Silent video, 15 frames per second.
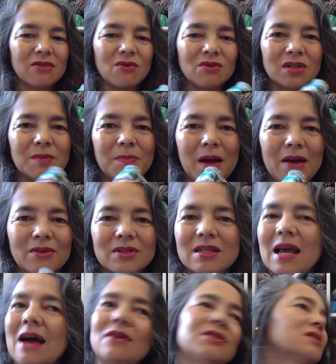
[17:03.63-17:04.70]
thought about
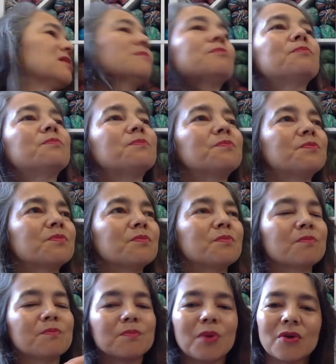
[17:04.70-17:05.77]
how to
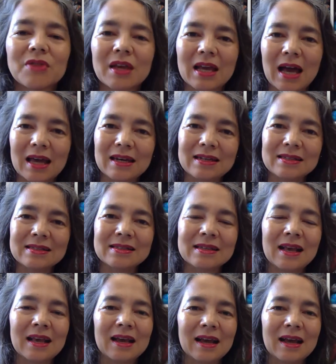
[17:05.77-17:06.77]
put the colors,